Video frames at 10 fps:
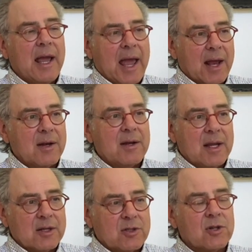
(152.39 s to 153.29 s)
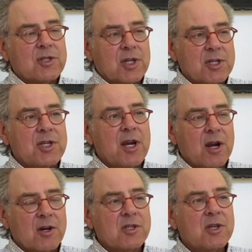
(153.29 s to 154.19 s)
and it took six
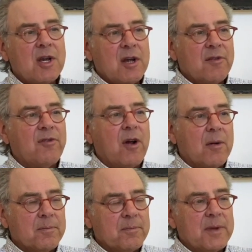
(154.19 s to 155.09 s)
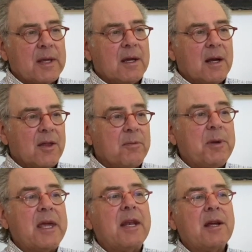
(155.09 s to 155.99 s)
years from uh, the
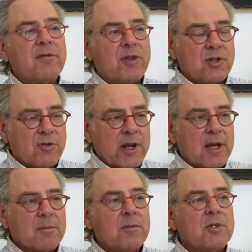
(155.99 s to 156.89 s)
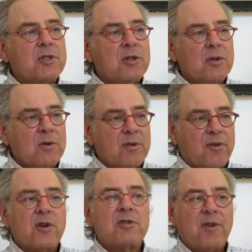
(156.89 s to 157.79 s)
beginning of the dream to the
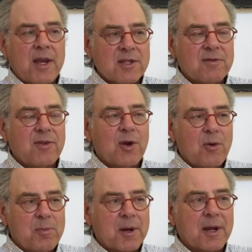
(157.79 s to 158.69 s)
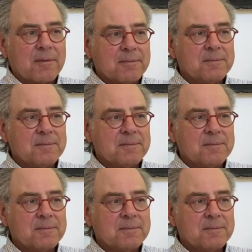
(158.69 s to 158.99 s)
first phase of the opening.